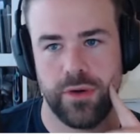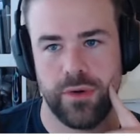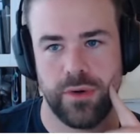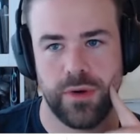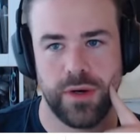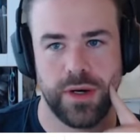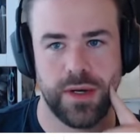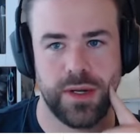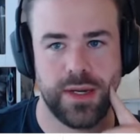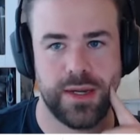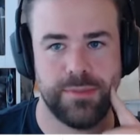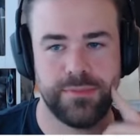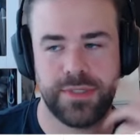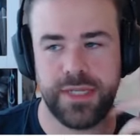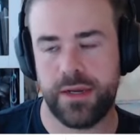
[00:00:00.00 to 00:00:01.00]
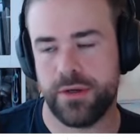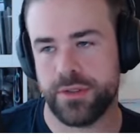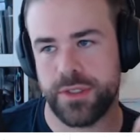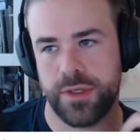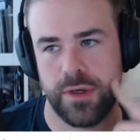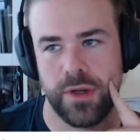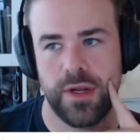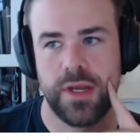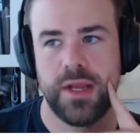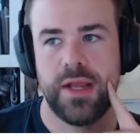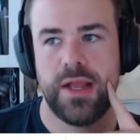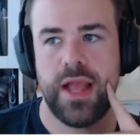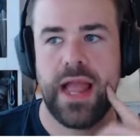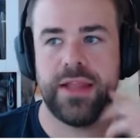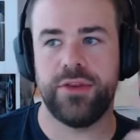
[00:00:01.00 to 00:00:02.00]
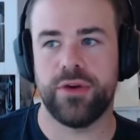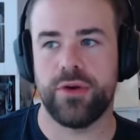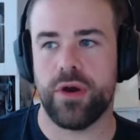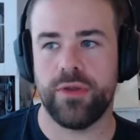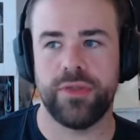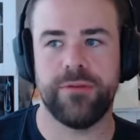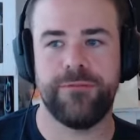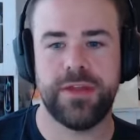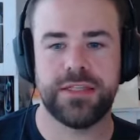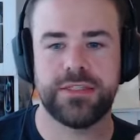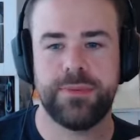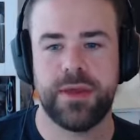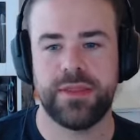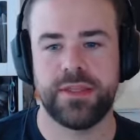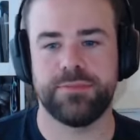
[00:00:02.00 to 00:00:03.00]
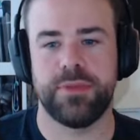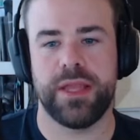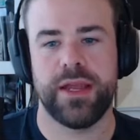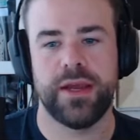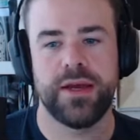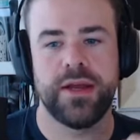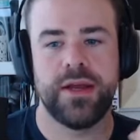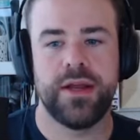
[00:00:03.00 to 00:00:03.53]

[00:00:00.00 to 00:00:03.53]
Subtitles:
or Dacos or not, and you're on the fence about this player,